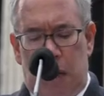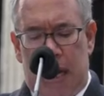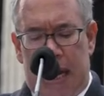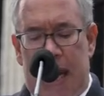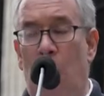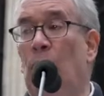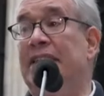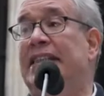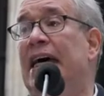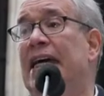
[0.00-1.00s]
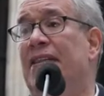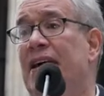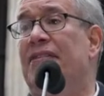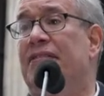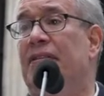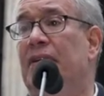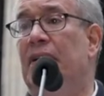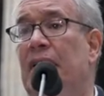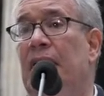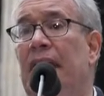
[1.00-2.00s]
And I will tell you this.
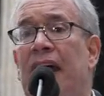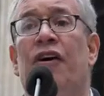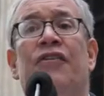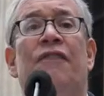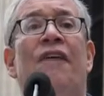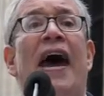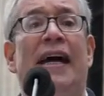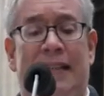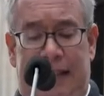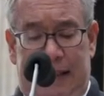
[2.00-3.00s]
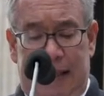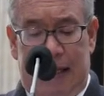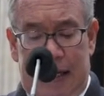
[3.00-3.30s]
Here's the facts.